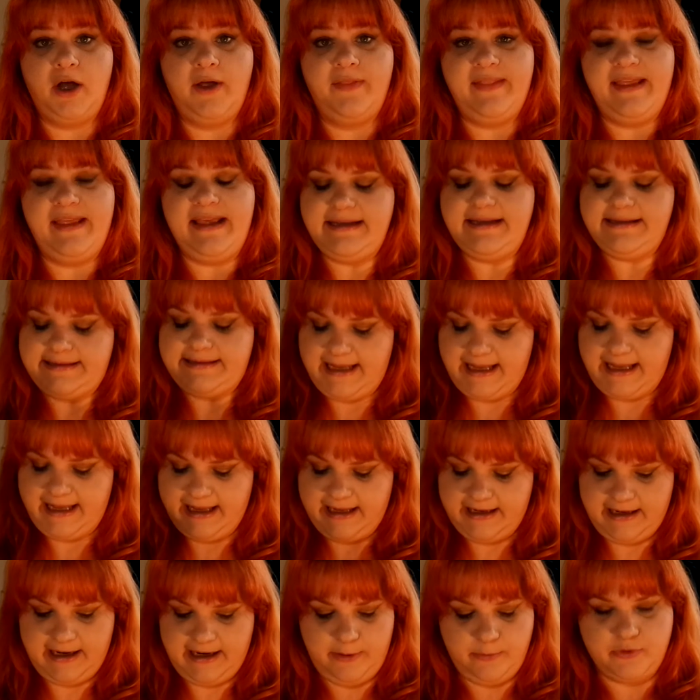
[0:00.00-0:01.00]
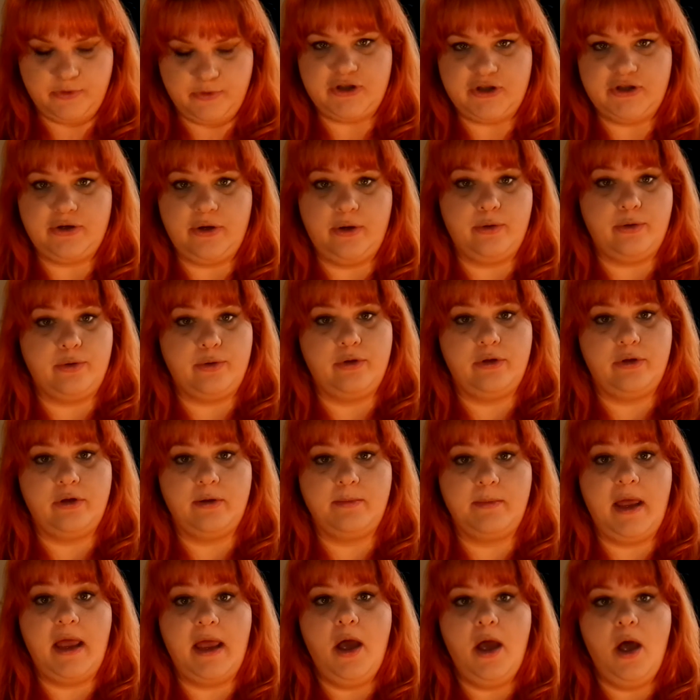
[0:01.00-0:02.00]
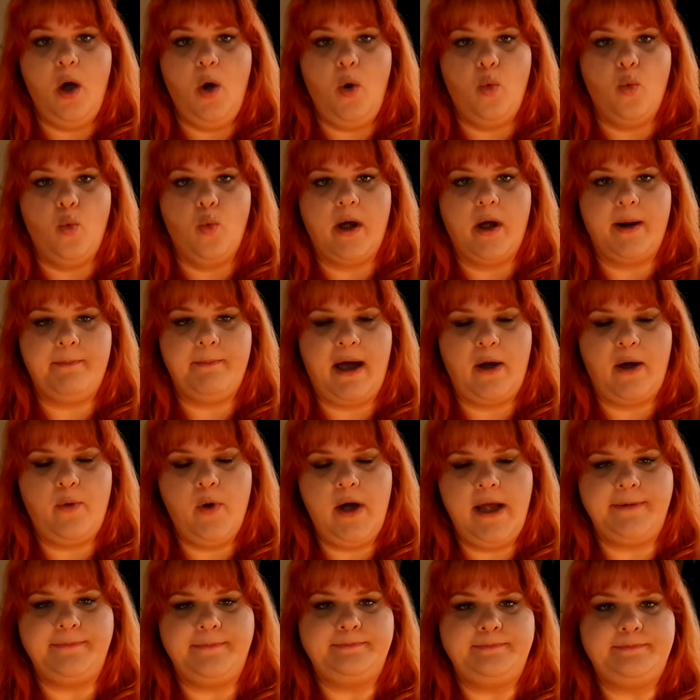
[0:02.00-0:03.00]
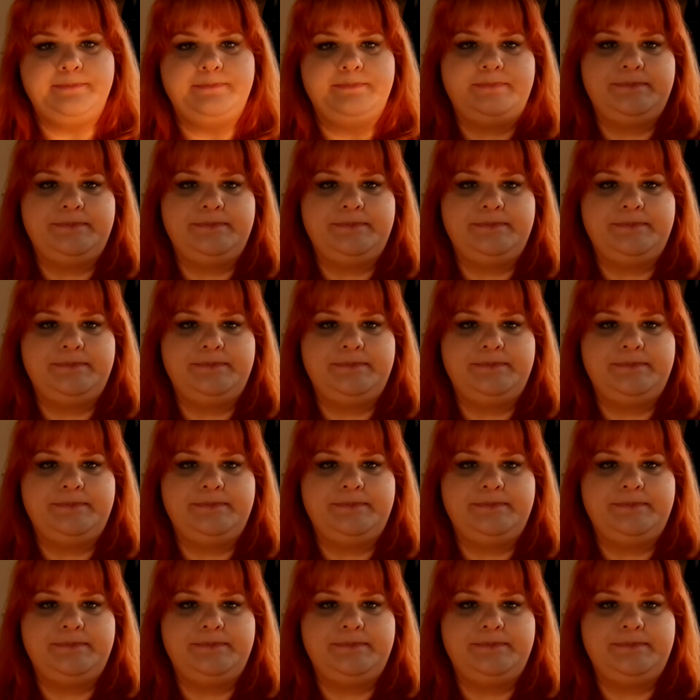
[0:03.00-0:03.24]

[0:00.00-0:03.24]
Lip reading: on these, and I will just go through them one by one.